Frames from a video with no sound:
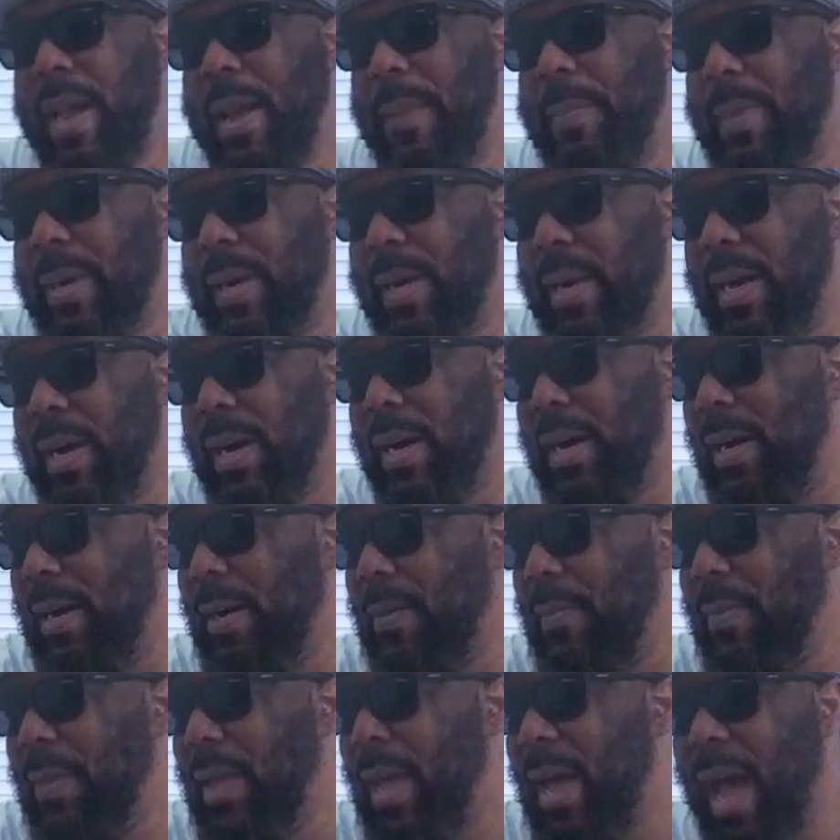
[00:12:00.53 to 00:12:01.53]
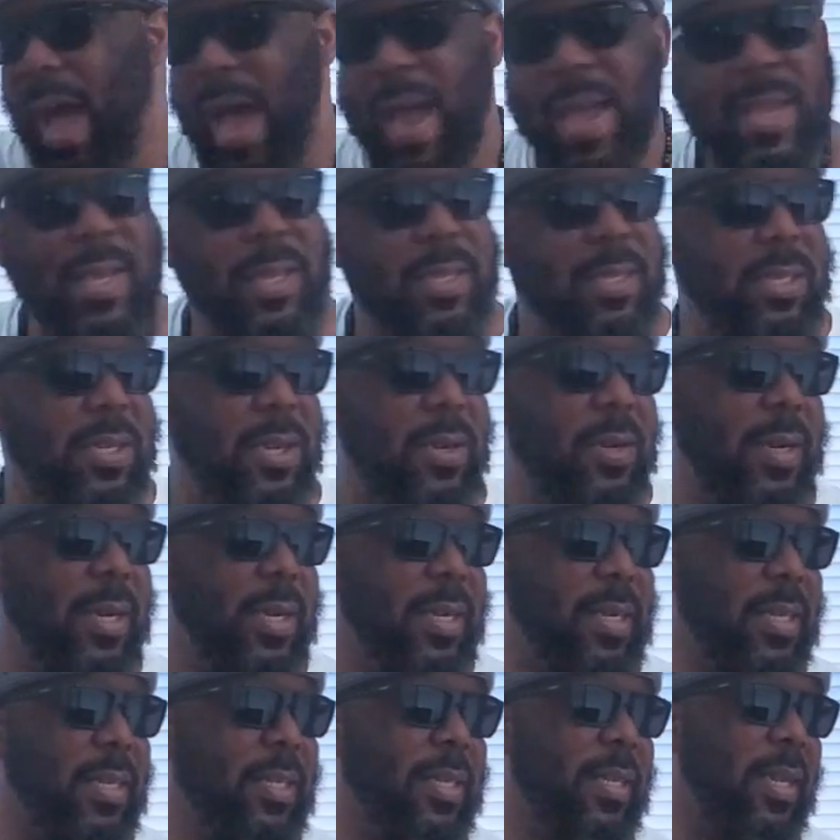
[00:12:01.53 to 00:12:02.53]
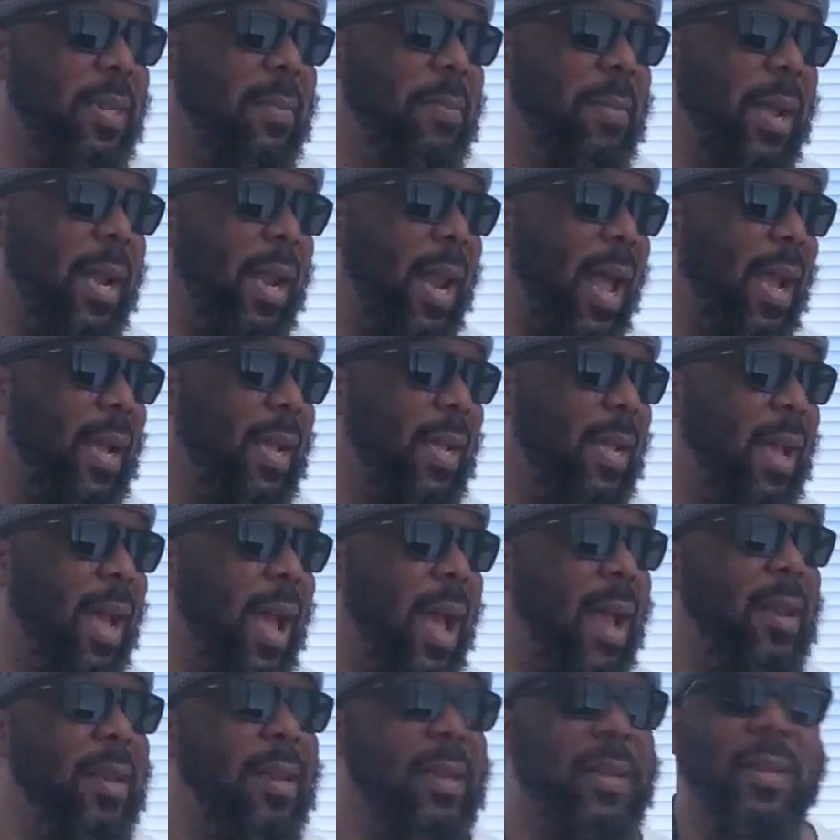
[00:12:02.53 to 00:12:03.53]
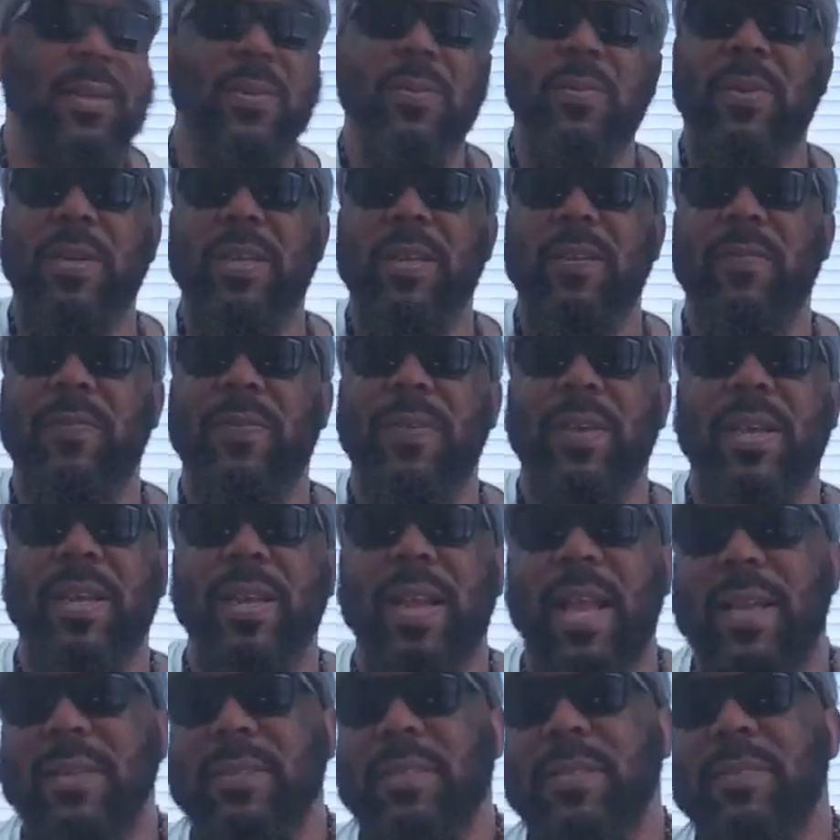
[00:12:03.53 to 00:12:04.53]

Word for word: But um, I enjoyed this shit, man. I could, I literally feel like